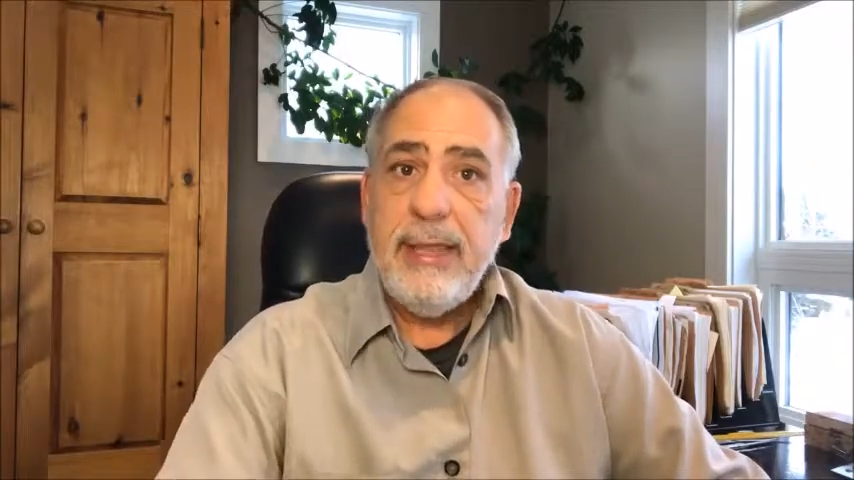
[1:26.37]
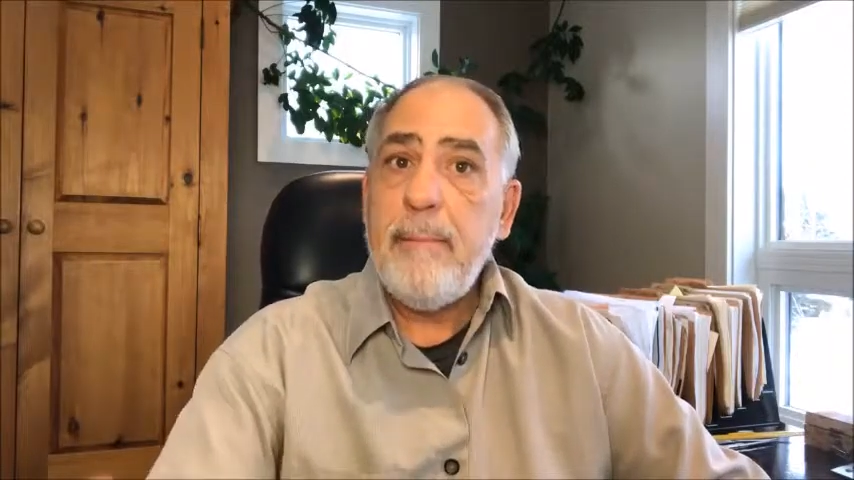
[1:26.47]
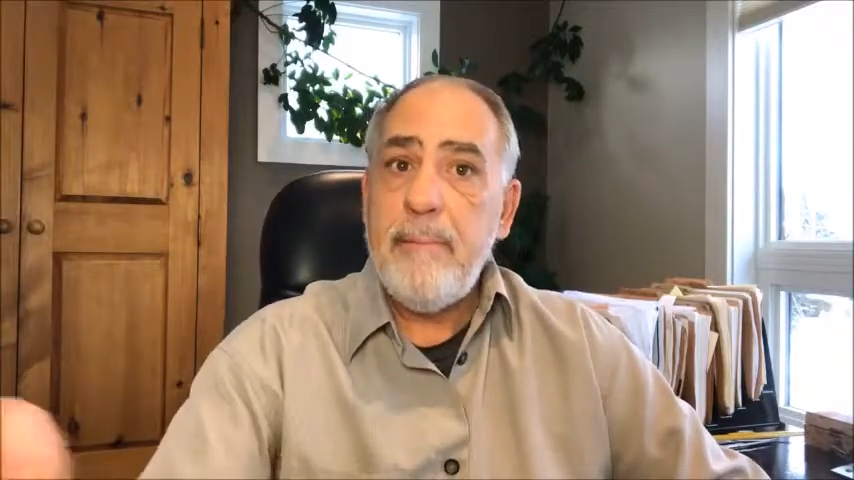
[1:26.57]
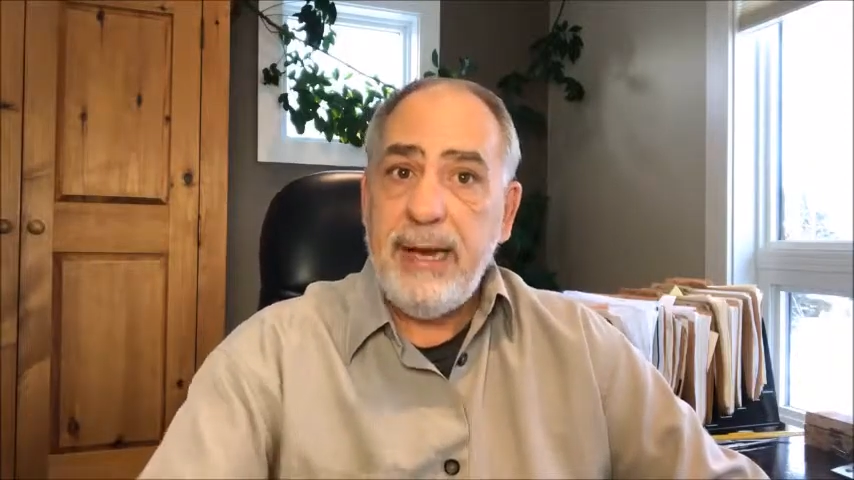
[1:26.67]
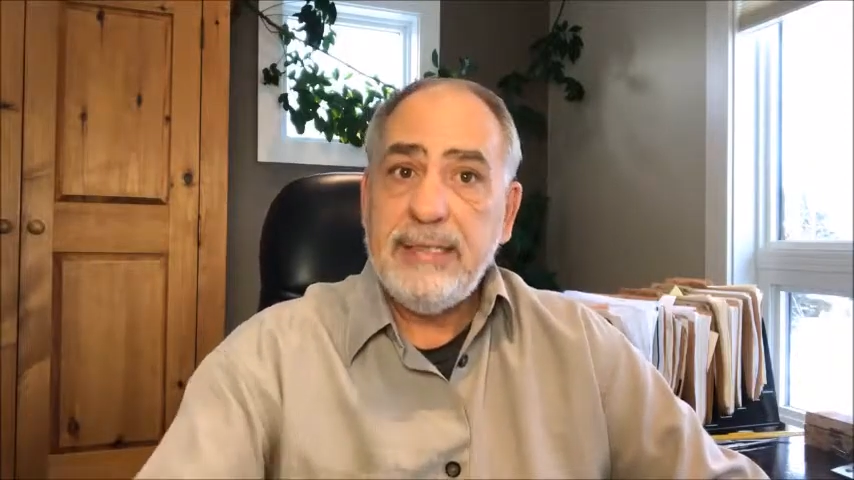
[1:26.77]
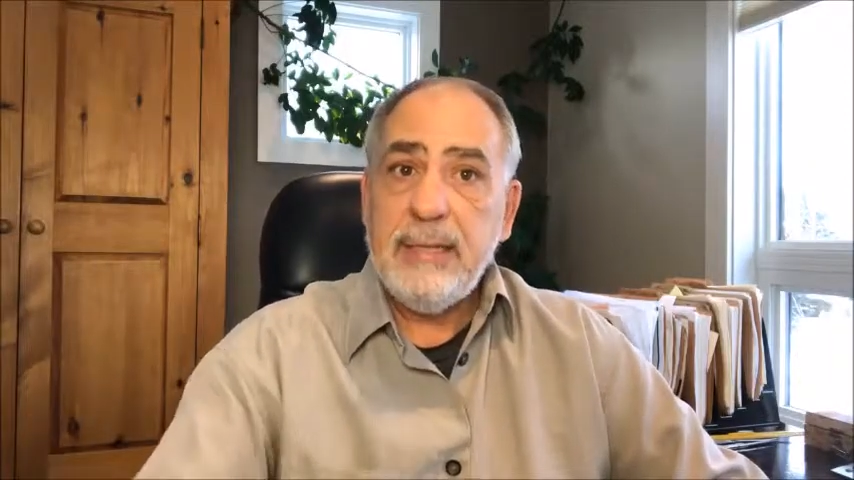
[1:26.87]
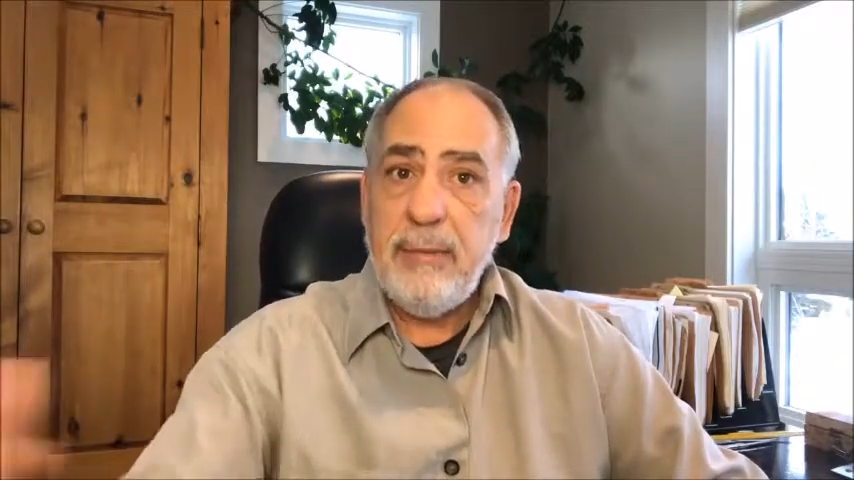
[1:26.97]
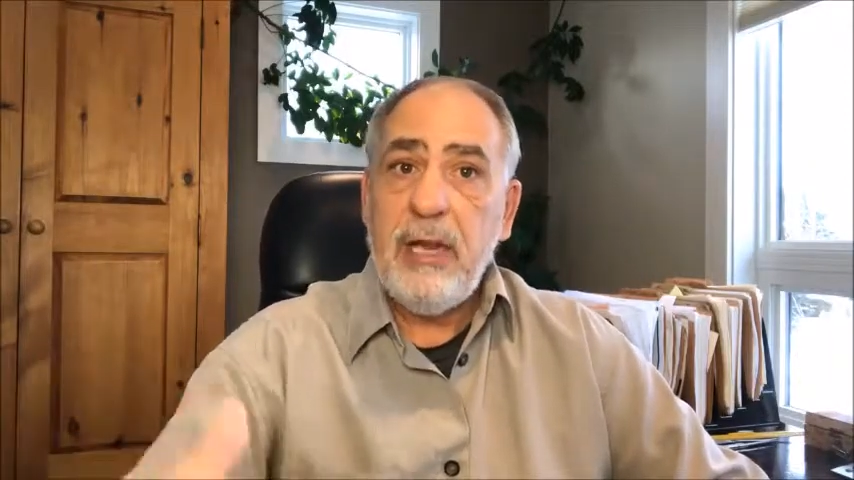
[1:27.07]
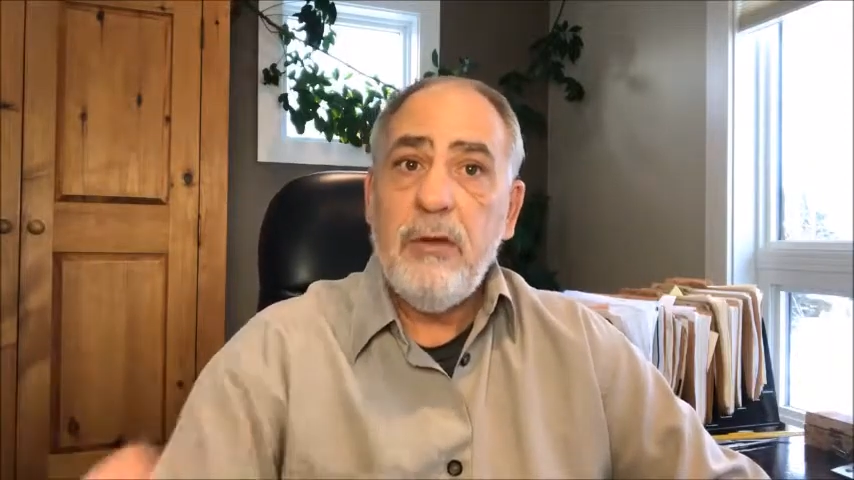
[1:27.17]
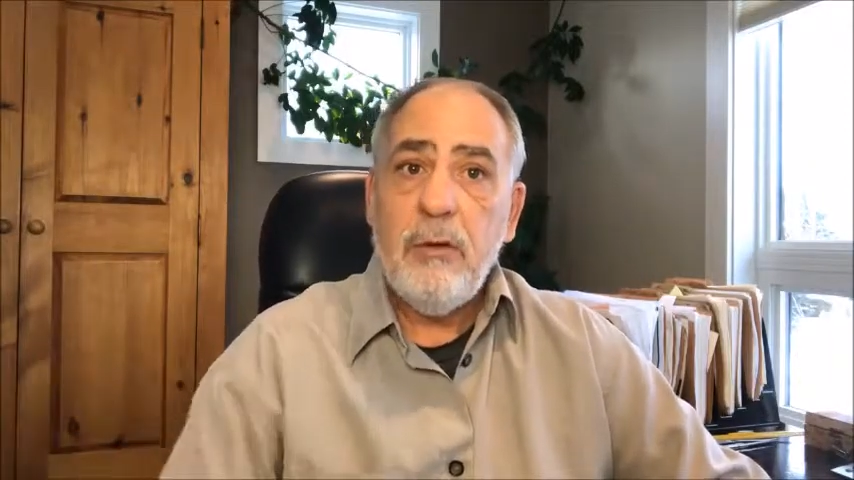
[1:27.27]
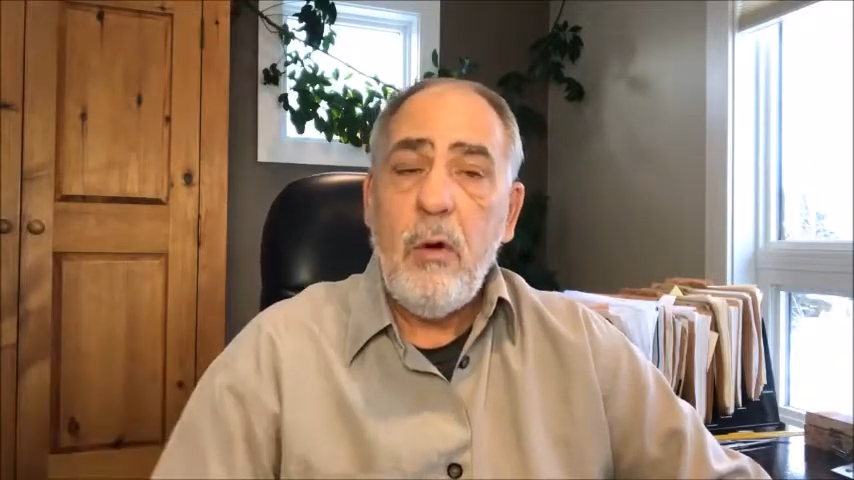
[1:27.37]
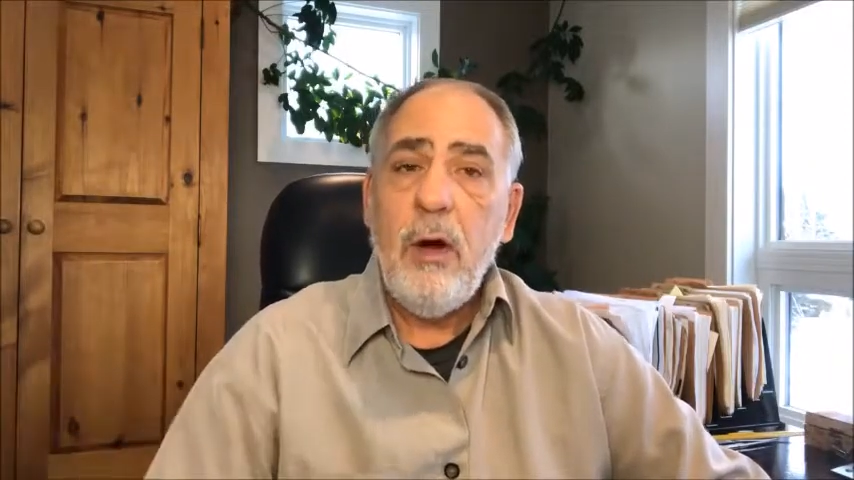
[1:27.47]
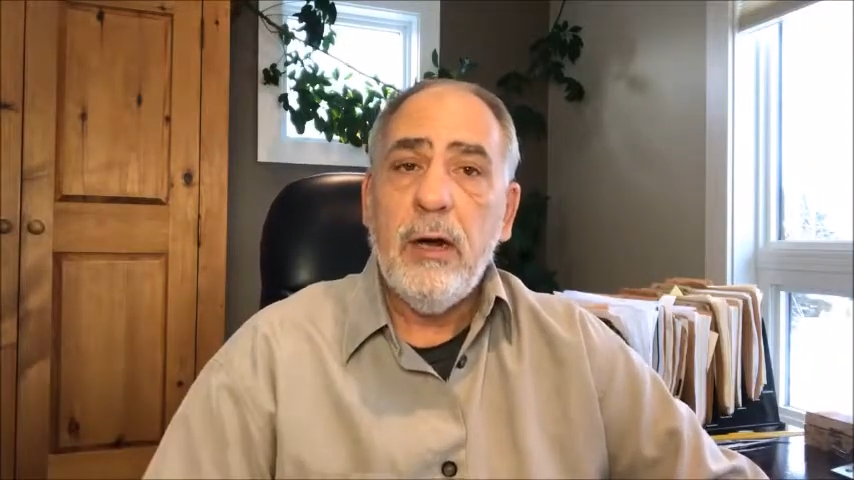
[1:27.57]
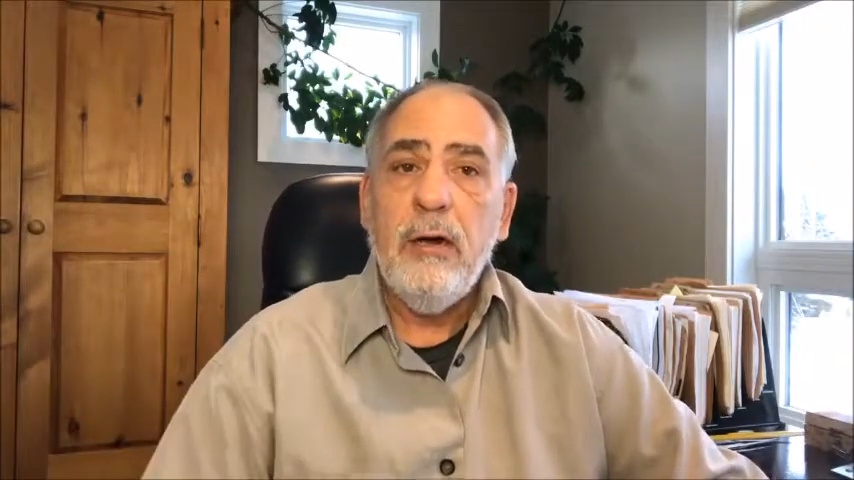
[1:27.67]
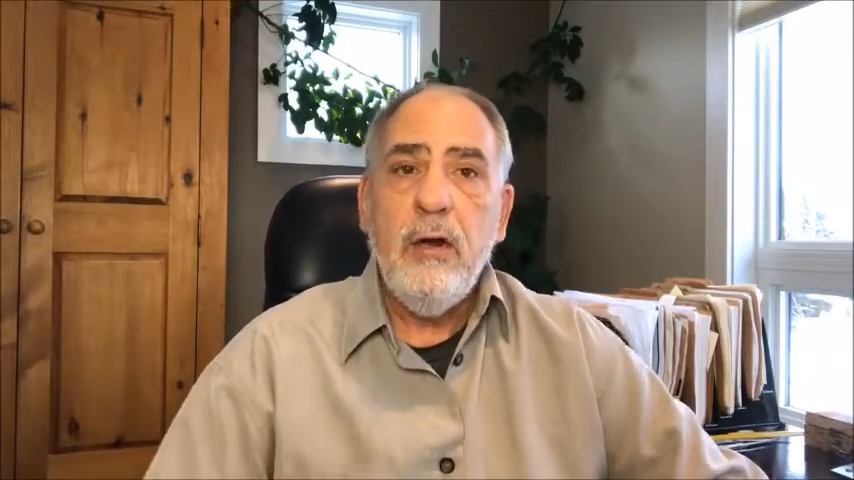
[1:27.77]
that makes them either
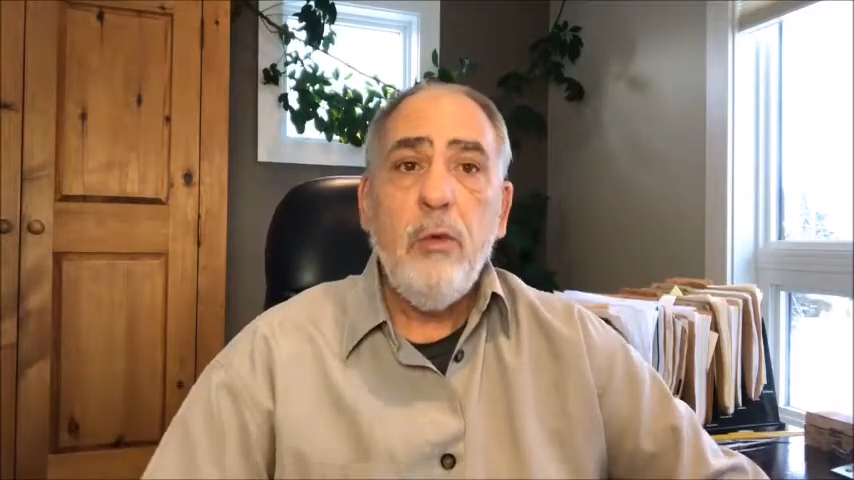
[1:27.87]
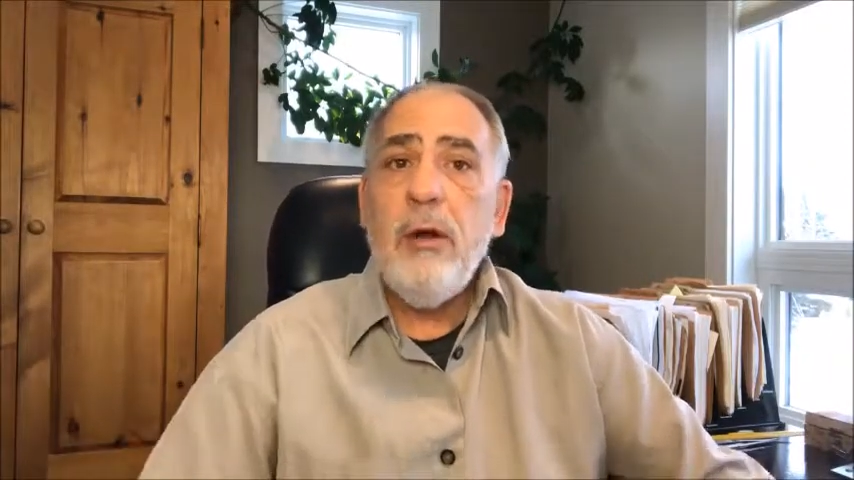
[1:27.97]
or.